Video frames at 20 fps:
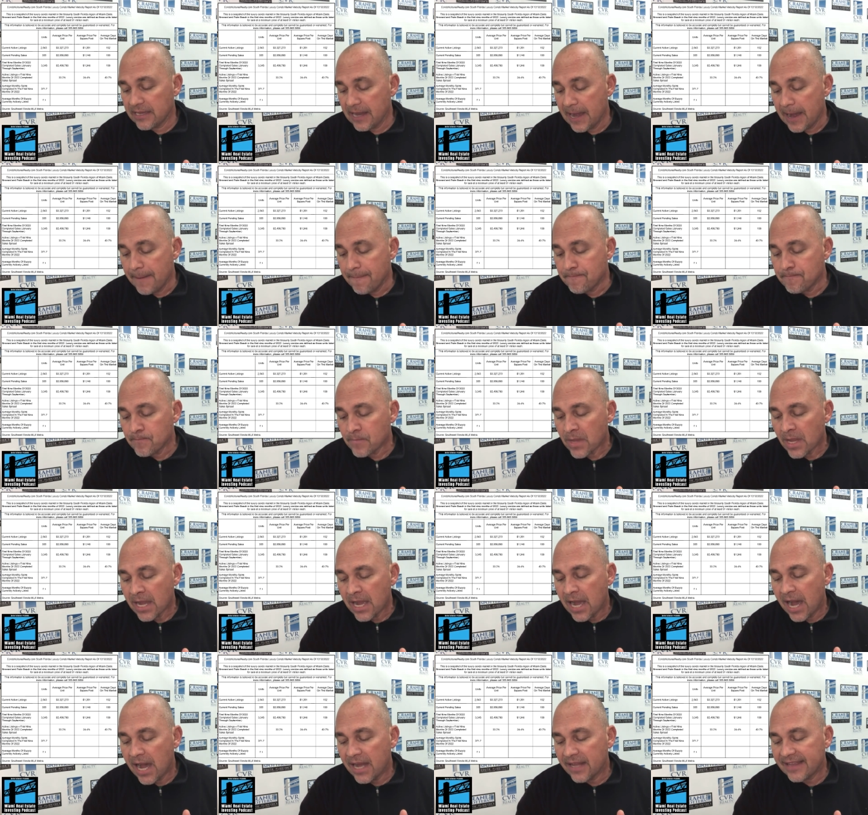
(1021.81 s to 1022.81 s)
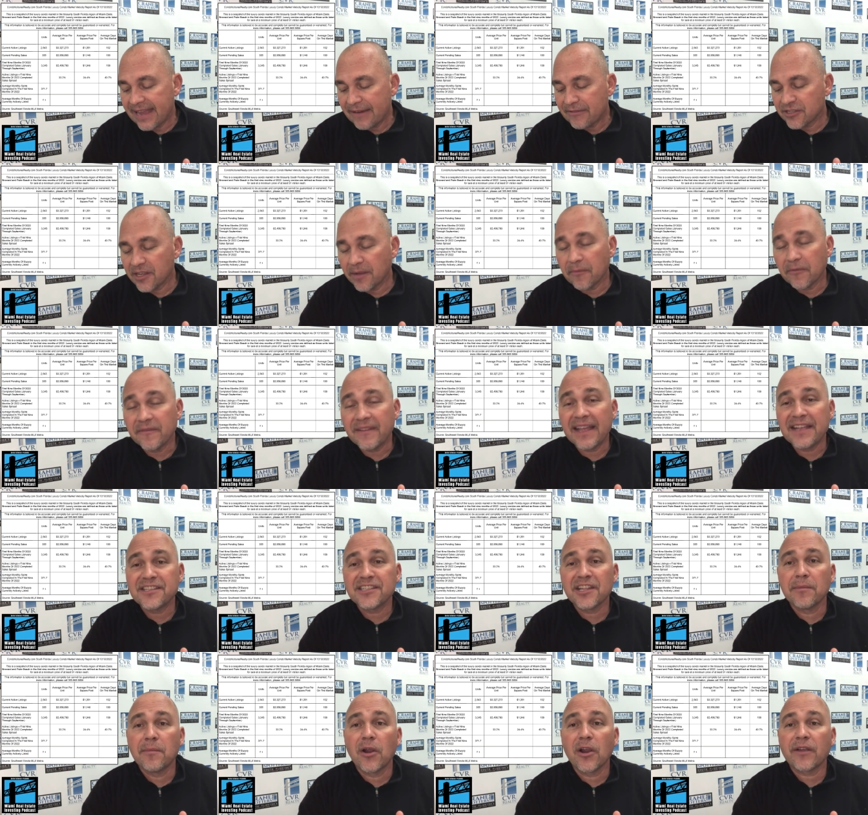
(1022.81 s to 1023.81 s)
The average number of
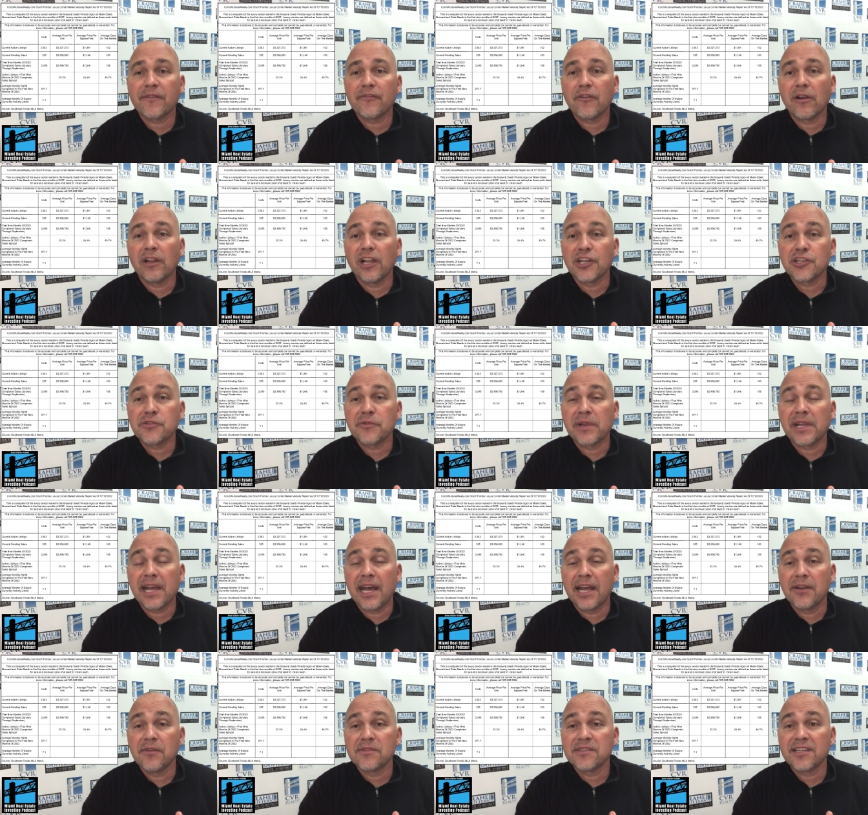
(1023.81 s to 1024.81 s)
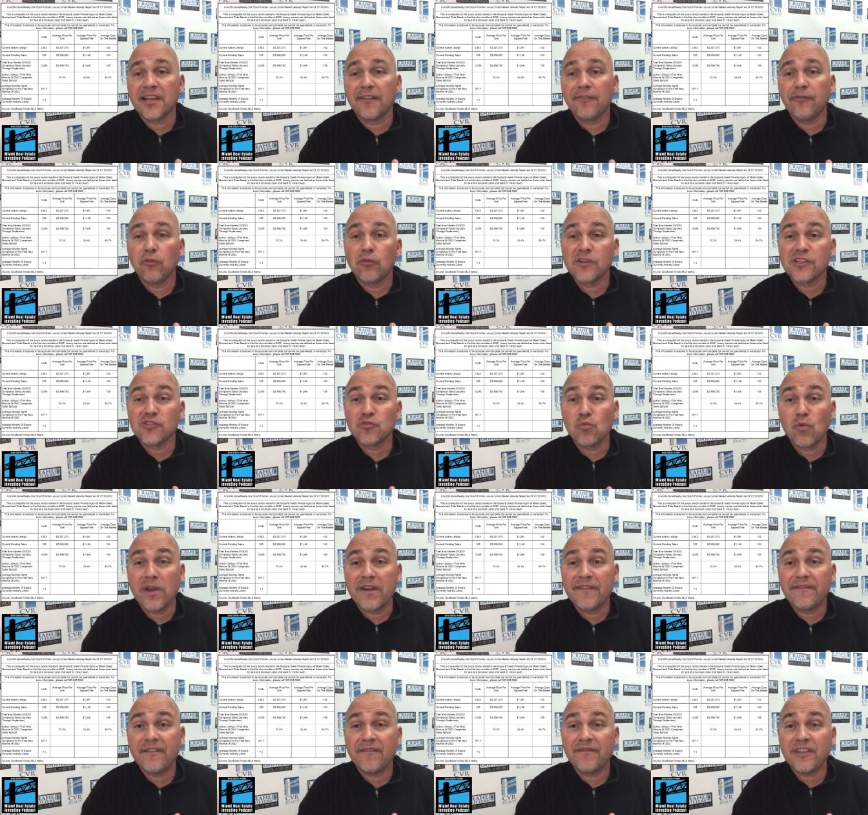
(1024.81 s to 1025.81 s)
days in the market for a luxury condo in South Florida is
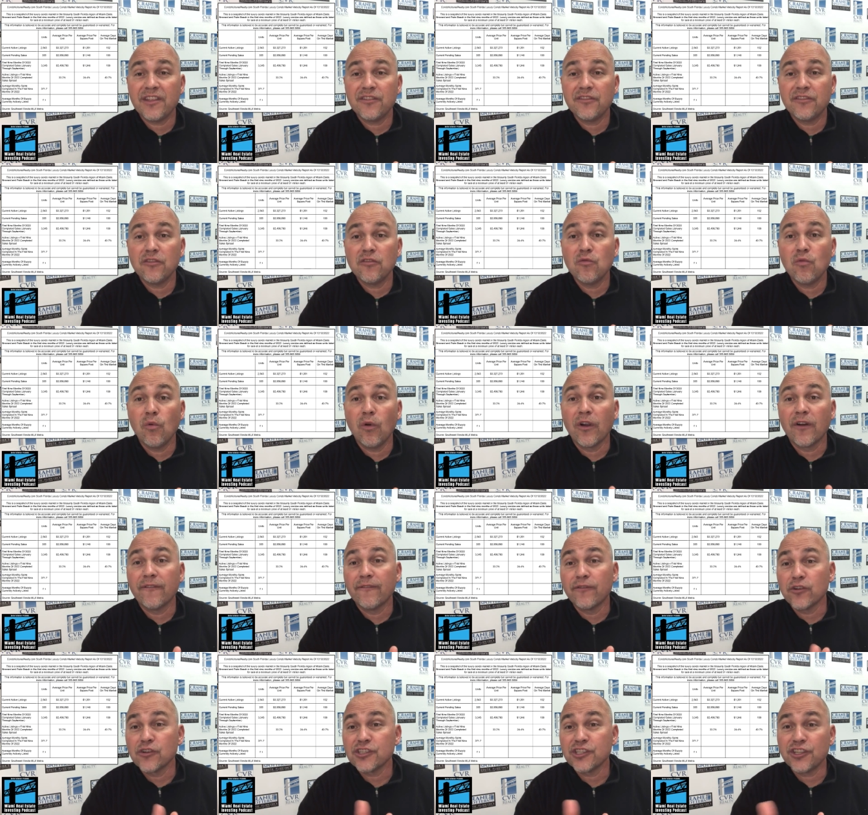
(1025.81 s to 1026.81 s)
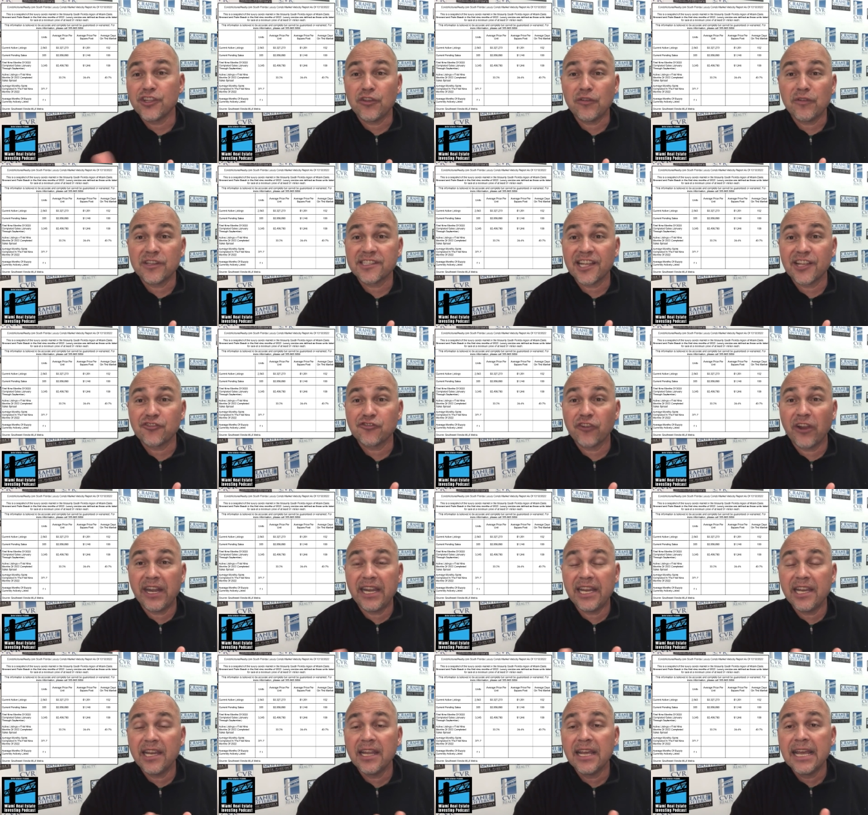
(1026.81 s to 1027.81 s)
152, versus the units that
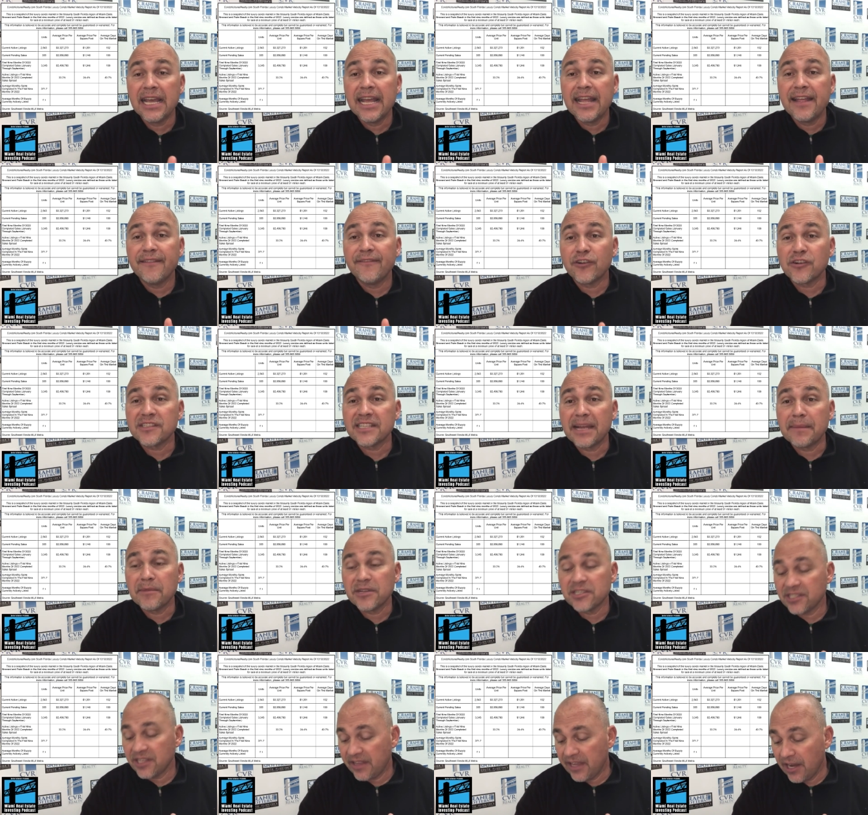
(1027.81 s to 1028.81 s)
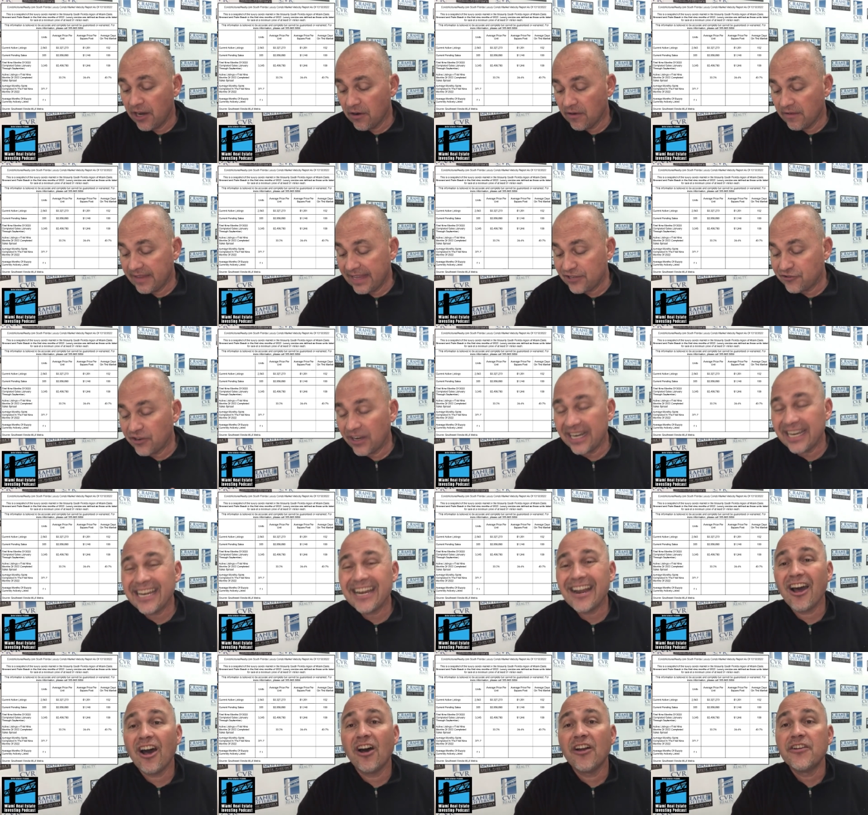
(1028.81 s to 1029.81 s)
traded first 9 months of the year, they traded
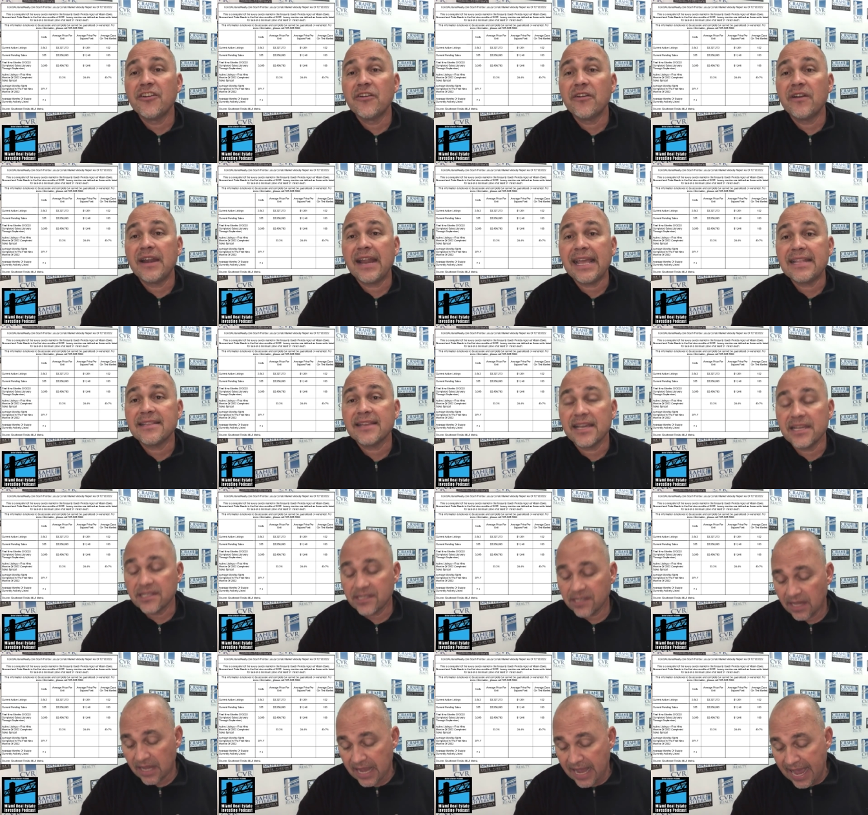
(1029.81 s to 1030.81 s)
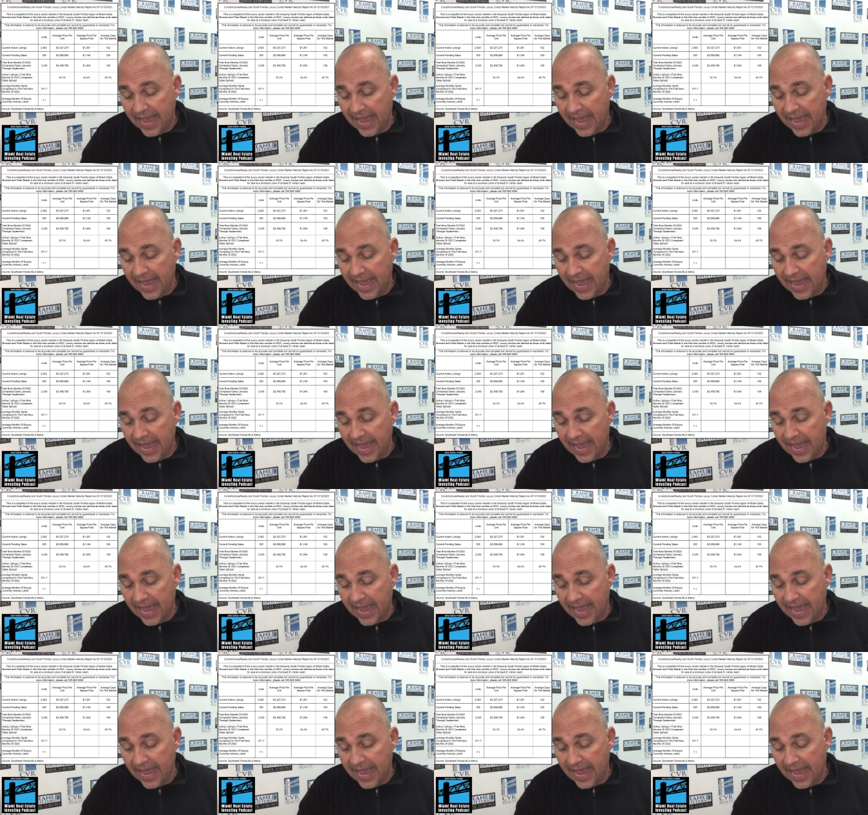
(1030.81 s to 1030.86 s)
in 108 days.